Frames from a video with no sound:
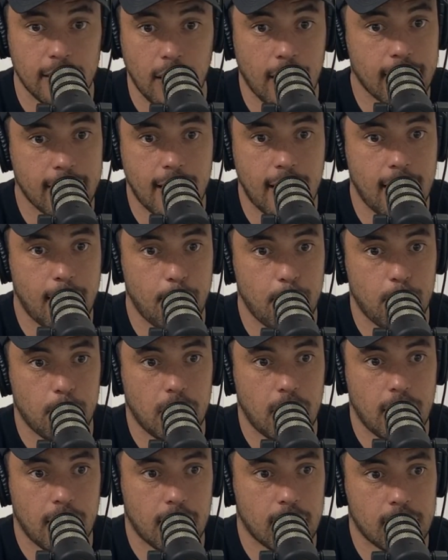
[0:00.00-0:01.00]
And like,
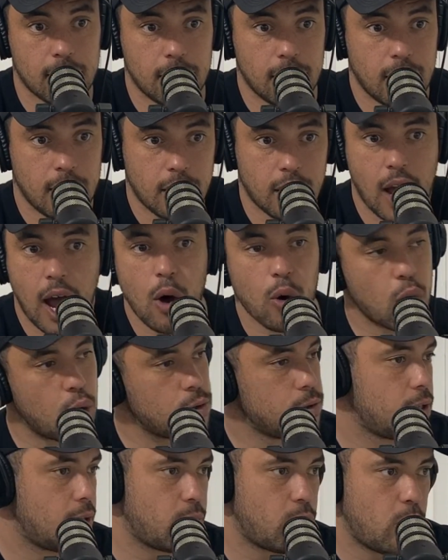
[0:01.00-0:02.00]
um, like, uh,
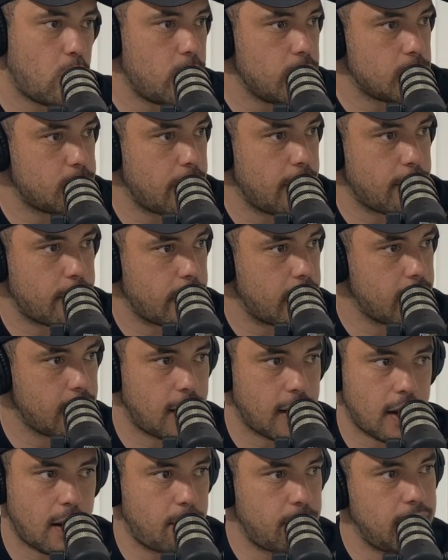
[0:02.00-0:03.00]
our content will always be
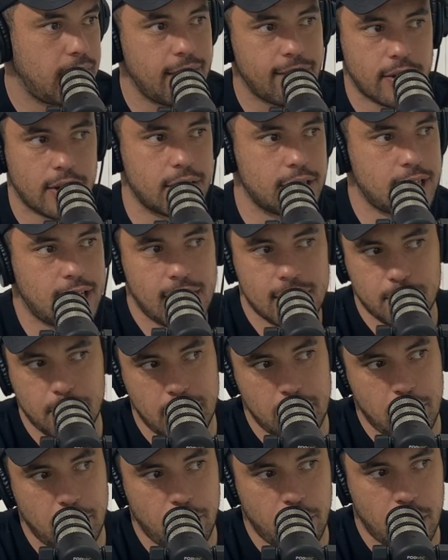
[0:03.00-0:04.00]
free. Like I'm never going to
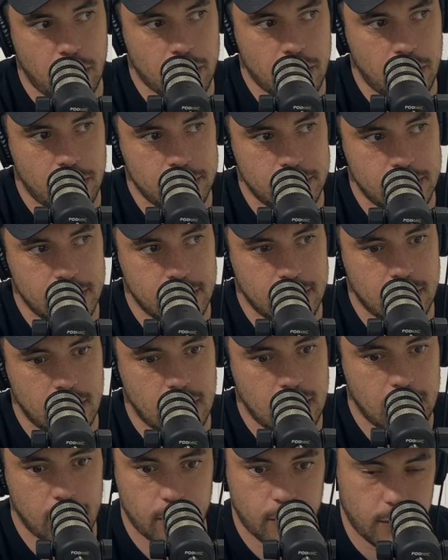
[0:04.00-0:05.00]
charge people for our
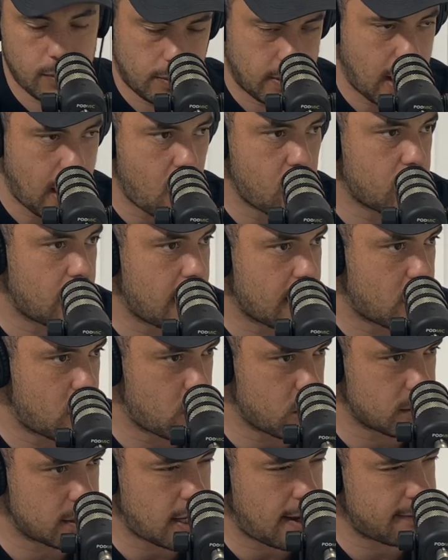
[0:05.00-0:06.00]
content that
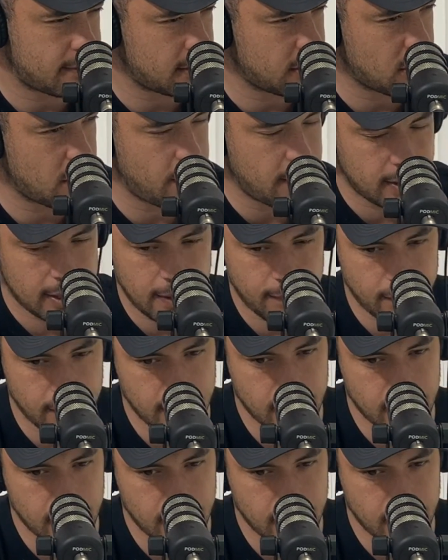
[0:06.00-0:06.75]
online course stuff's a little bit